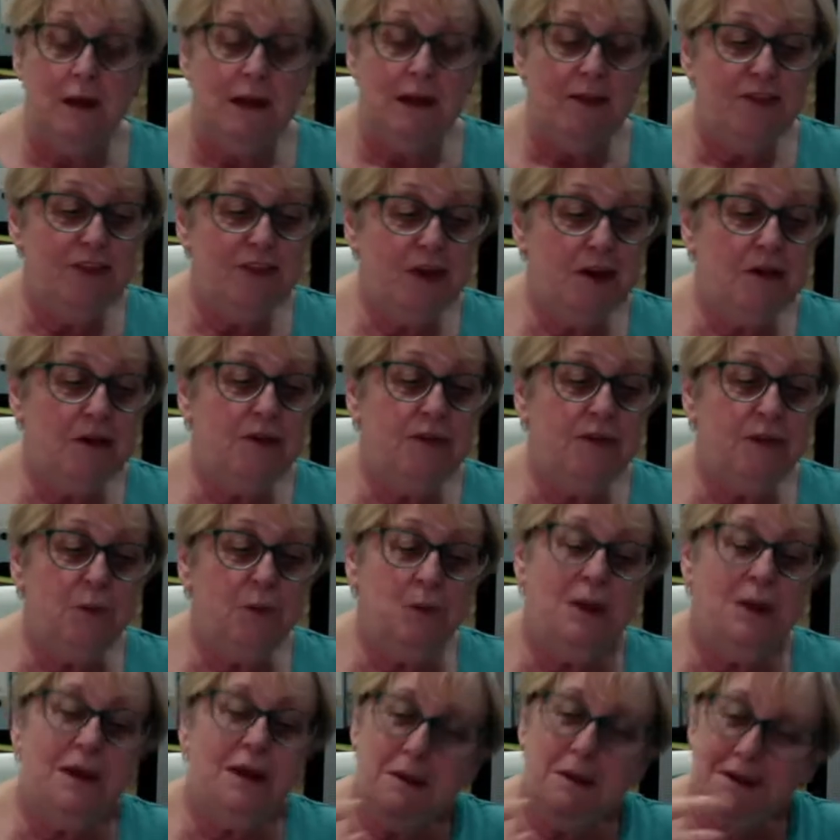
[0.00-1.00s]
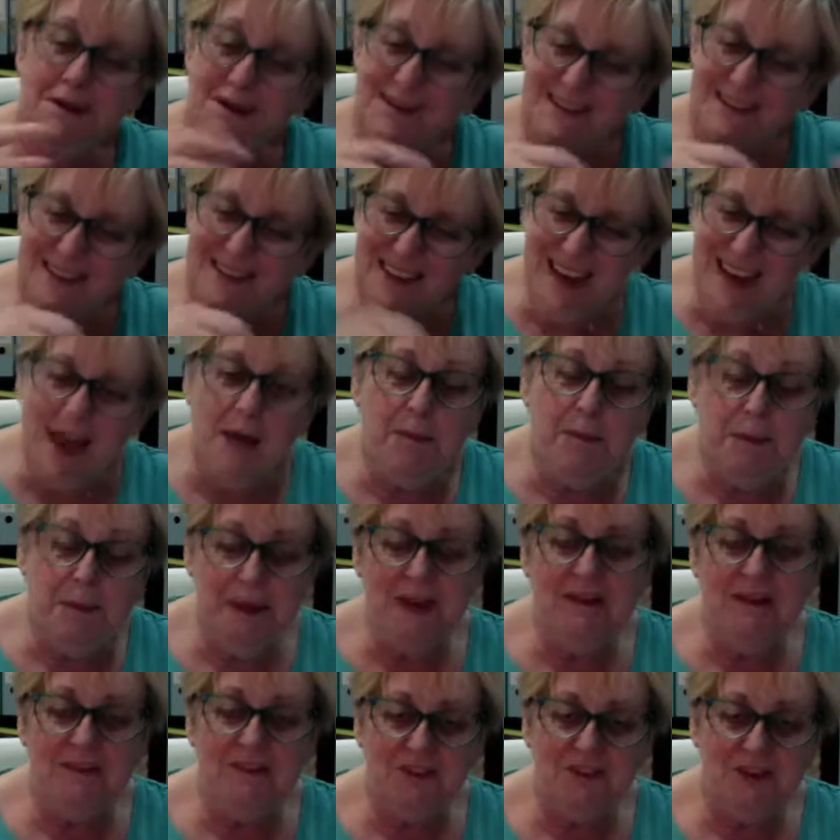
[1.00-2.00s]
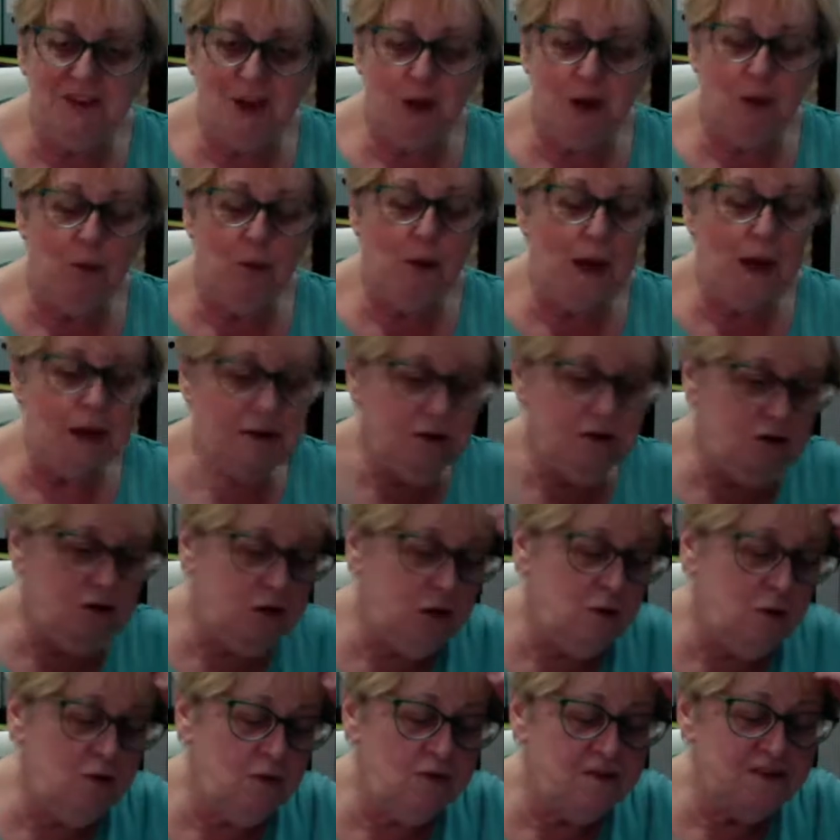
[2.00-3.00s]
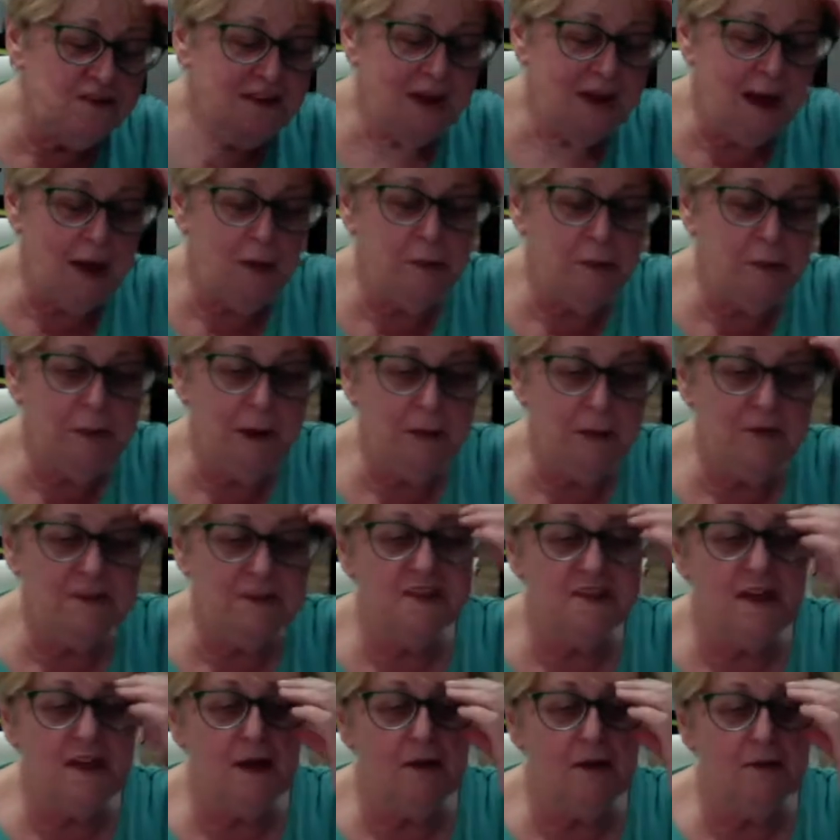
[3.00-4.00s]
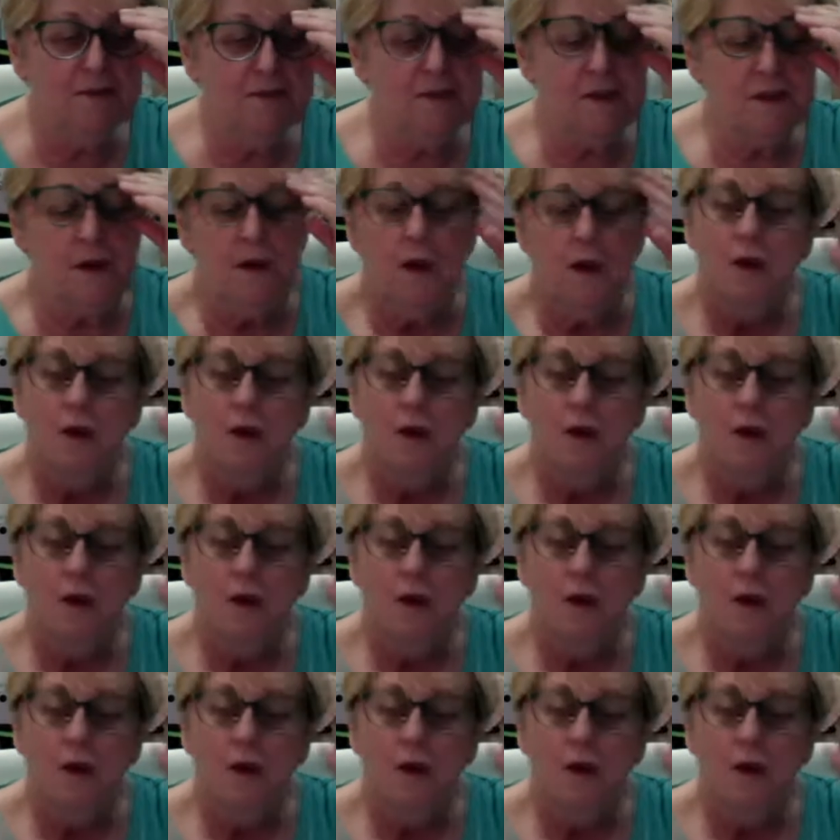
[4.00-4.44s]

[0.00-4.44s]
that we can tap into and use to help ourselves.